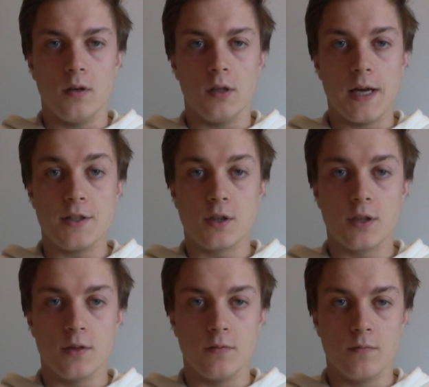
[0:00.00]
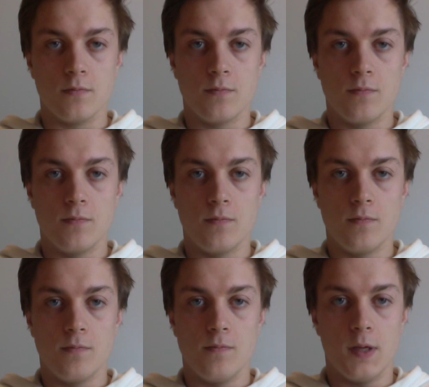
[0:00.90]
As you can
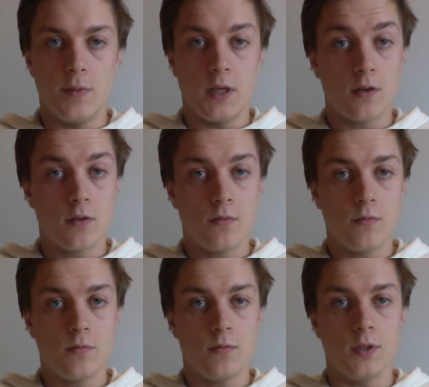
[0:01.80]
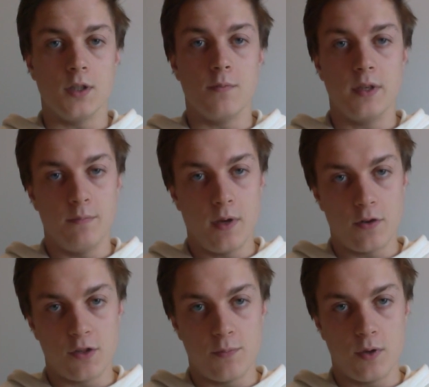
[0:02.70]
maybe hear, he's in a bit better
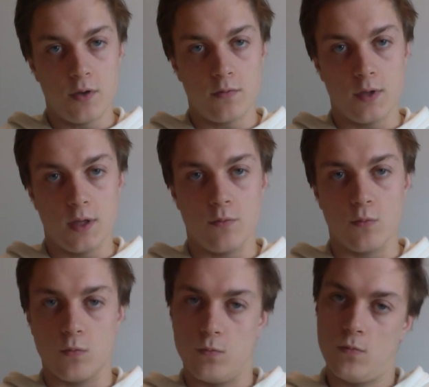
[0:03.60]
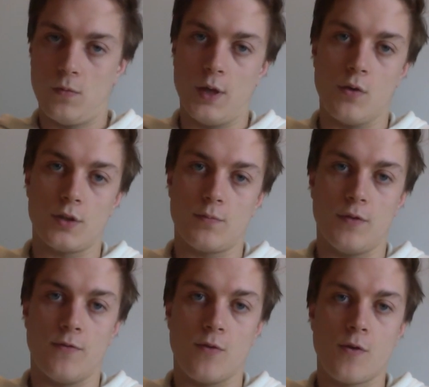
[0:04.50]
spirit than he was
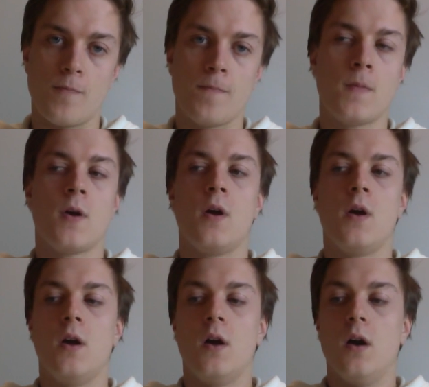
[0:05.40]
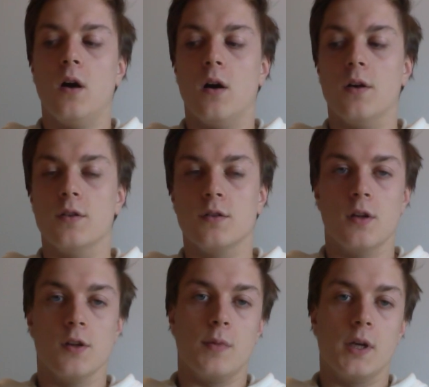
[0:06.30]
before on
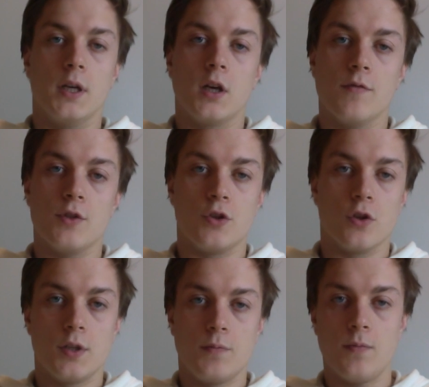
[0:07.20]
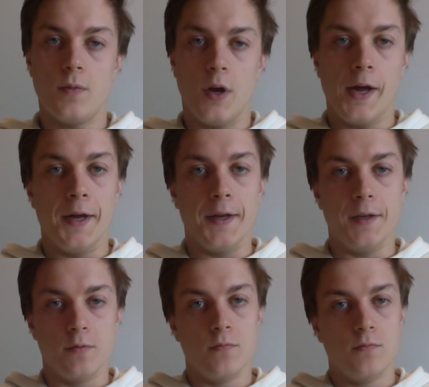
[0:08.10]
the beginning of his journey, and